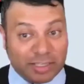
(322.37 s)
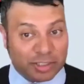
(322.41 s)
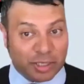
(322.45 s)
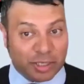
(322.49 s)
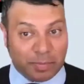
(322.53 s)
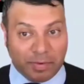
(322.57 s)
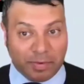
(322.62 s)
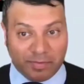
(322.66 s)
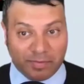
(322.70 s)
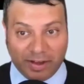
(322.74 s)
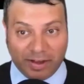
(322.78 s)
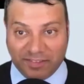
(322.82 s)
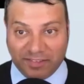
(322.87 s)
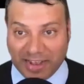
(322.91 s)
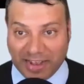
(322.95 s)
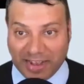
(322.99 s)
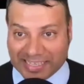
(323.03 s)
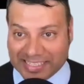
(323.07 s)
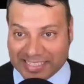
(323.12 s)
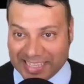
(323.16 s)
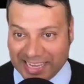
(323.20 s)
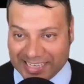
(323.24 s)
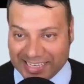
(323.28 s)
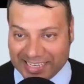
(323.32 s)
is going to be very
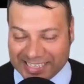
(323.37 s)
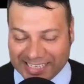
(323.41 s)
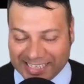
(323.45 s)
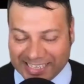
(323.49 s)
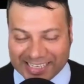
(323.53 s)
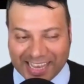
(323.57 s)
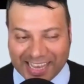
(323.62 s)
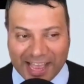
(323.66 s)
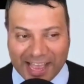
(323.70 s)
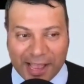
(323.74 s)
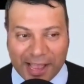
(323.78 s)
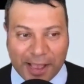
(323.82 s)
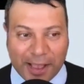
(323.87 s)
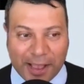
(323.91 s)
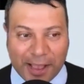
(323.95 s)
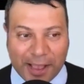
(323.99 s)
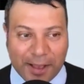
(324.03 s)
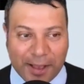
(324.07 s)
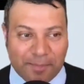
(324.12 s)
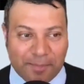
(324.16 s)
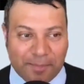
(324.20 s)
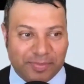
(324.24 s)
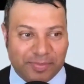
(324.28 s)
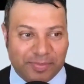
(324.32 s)
fascinating
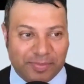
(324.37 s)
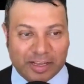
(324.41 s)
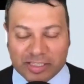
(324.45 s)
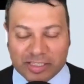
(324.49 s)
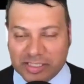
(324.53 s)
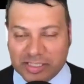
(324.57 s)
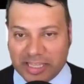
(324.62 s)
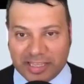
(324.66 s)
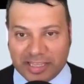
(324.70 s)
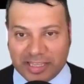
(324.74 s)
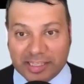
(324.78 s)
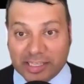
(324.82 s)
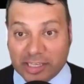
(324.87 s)
because